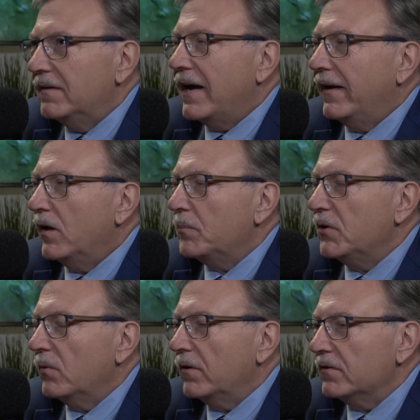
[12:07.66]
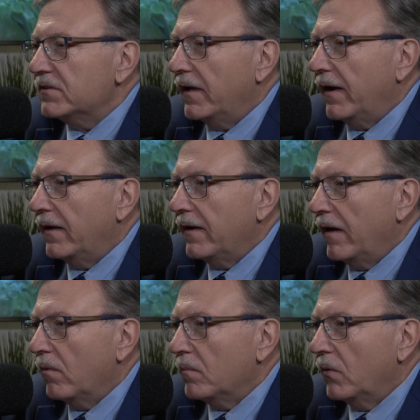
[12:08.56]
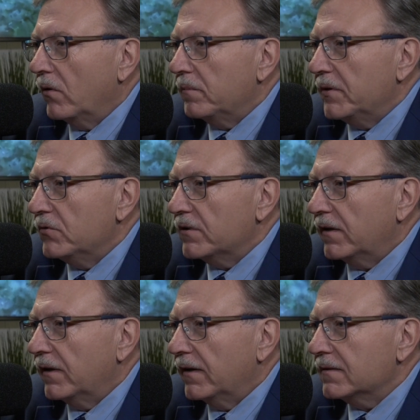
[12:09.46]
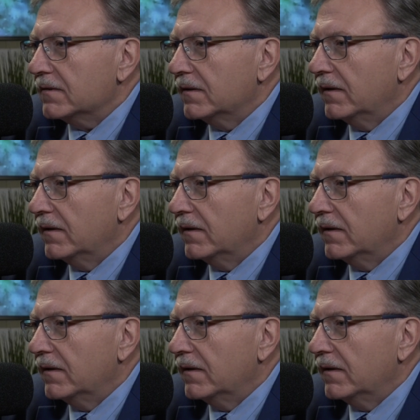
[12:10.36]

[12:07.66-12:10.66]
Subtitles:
that help you understand how important music is?